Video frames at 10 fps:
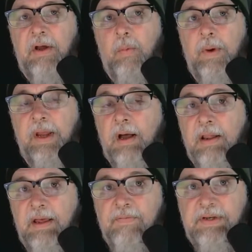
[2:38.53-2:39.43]
We
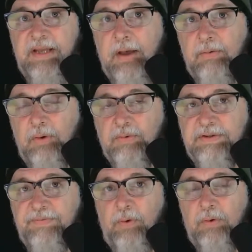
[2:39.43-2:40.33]
all have a
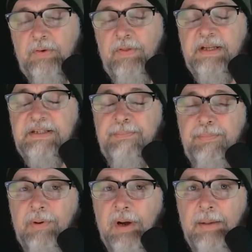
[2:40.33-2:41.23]
downloads folder that's
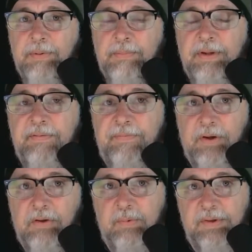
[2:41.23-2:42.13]
probably
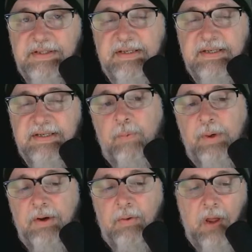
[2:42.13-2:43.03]
filled with stuff
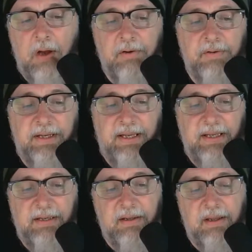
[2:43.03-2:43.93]
we no longer
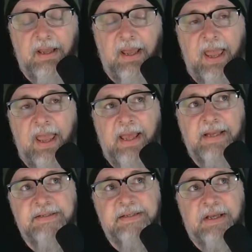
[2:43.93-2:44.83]
need.
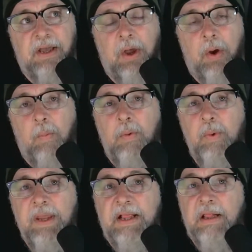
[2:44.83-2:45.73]
And when
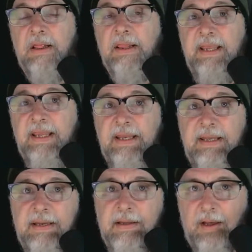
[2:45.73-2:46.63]
we
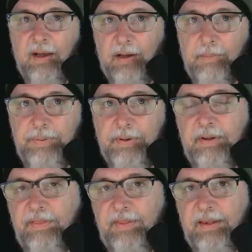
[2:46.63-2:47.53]
clean up
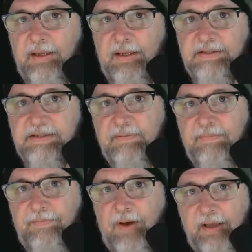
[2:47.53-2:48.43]
these
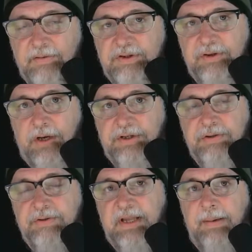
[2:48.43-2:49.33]
file
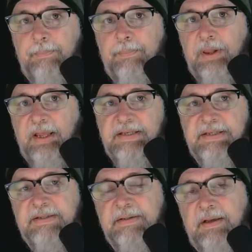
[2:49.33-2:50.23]
structures and
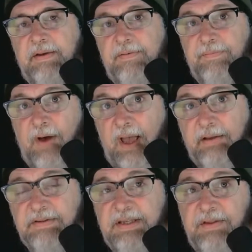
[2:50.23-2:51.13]
place
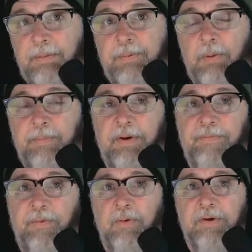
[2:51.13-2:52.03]
files in the
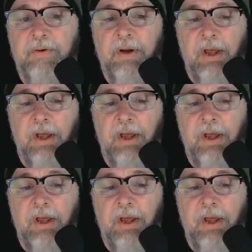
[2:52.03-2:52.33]
appropriate folder,